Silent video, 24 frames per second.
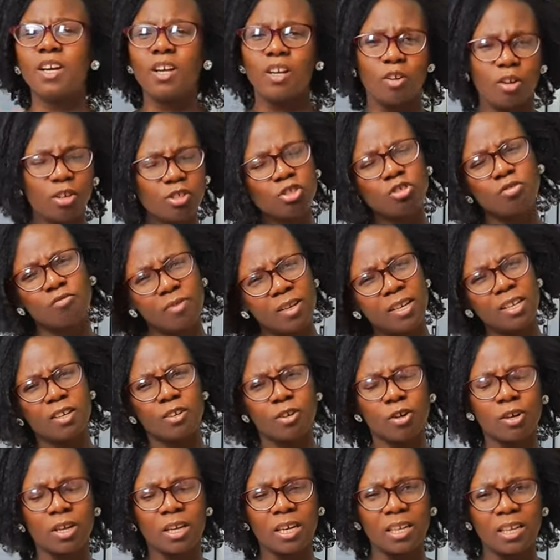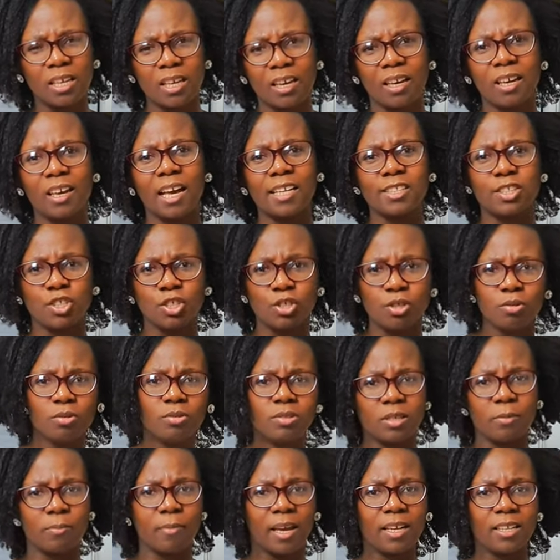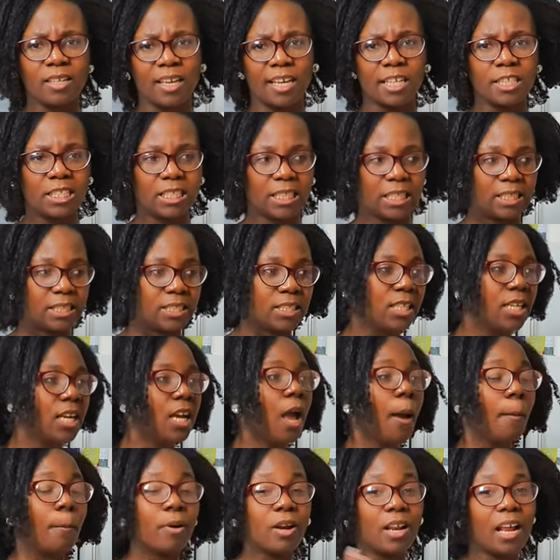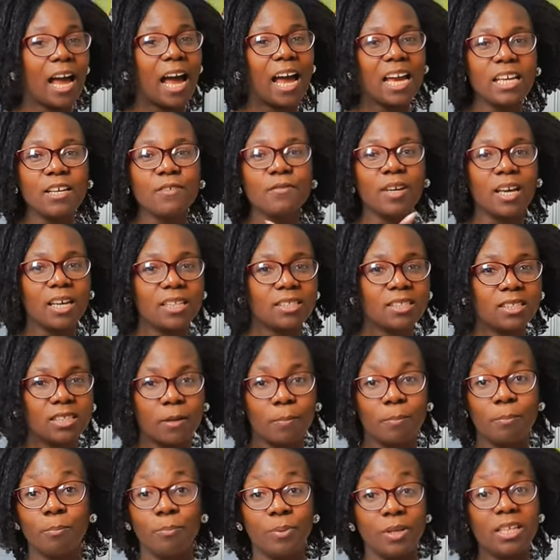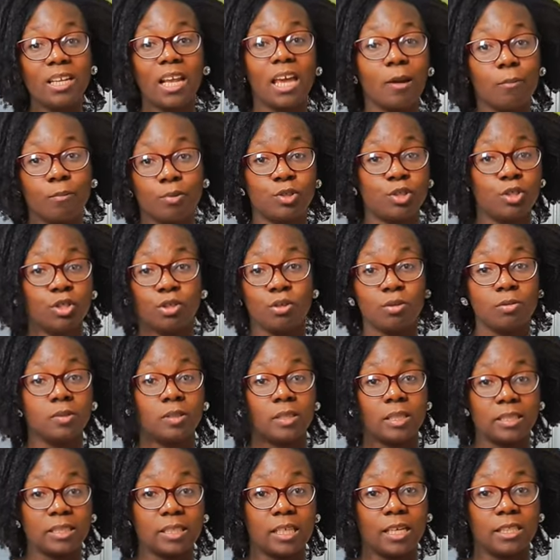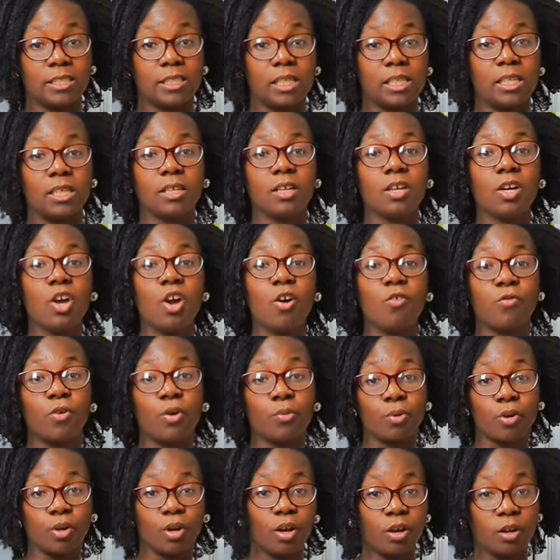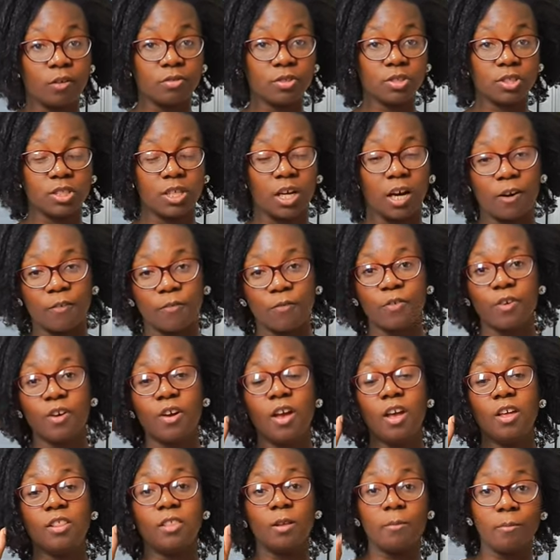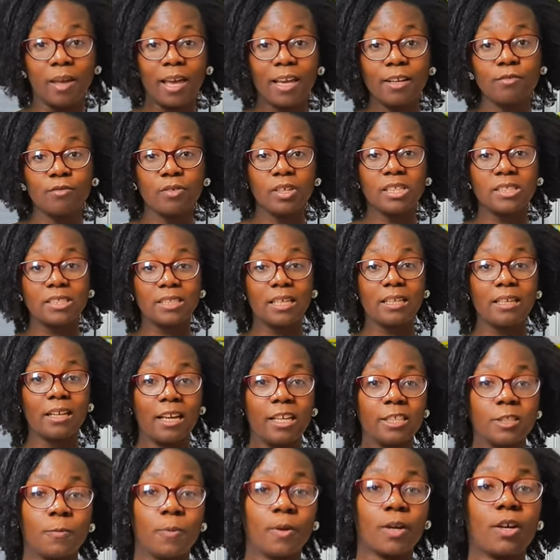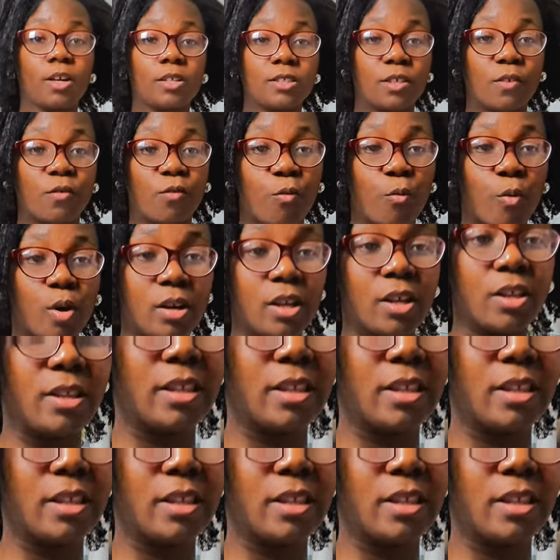not to really cook in here and to use the main kitchen, but I have ended up being able to use this kitchen for a lot of stuff. The main reason is because of one of